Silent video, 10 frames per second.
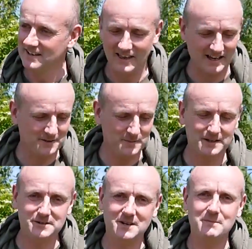that can
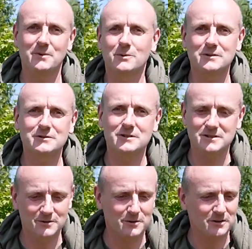be as simple as
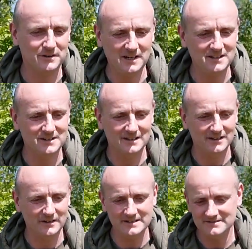just a hook on the end of the
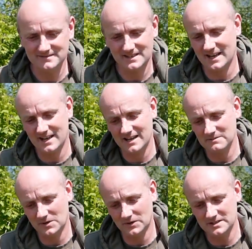line.
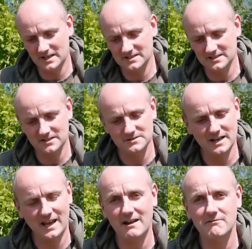I tend to use
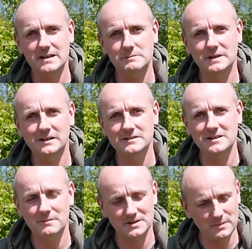a hair rig because
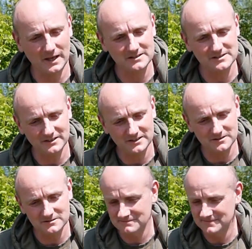some of the baits that I
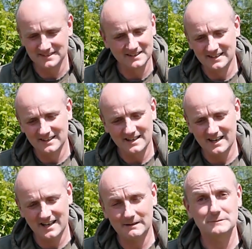use.
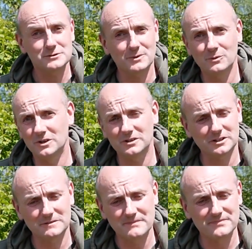Small
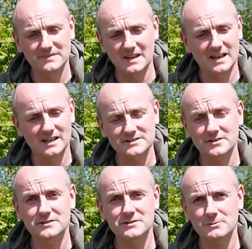hook,
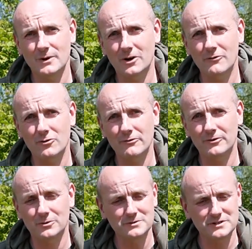size 12 or
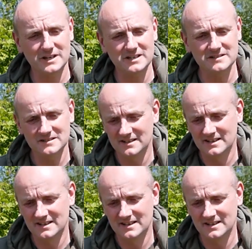14.